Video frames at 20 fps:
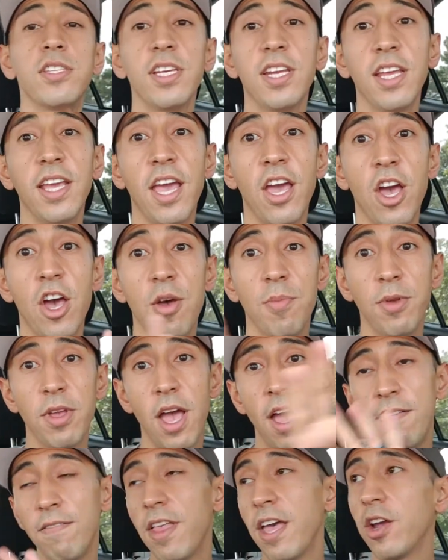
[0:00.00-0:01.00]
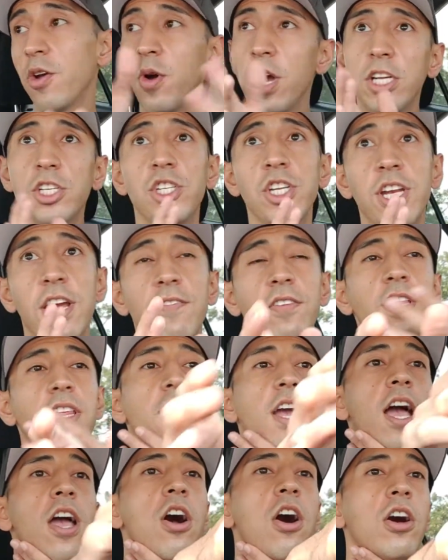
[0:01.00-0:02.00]
sitting at home, I've like questioned
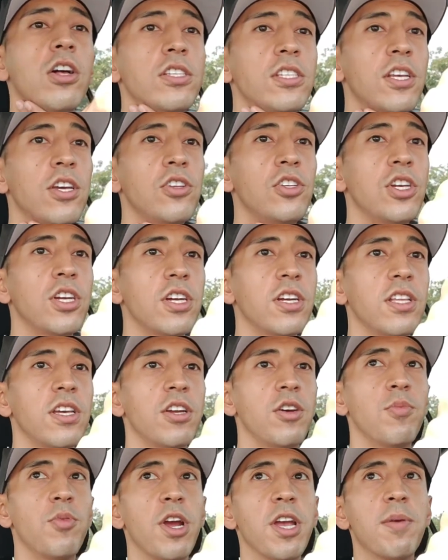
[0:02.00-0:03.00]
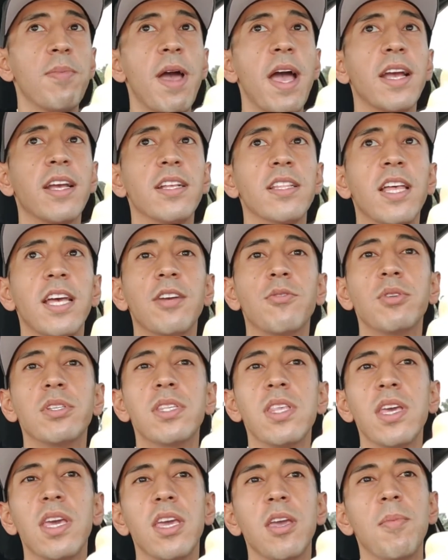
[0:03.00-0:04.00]
everything. I also took a little break back and like was
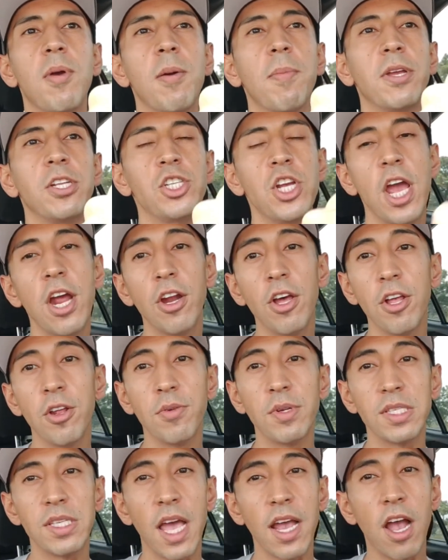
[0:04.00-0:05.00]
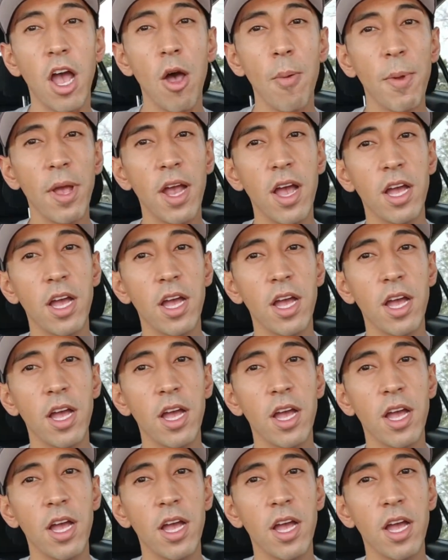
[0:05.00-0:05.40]
thinking about my channel and was like, oh my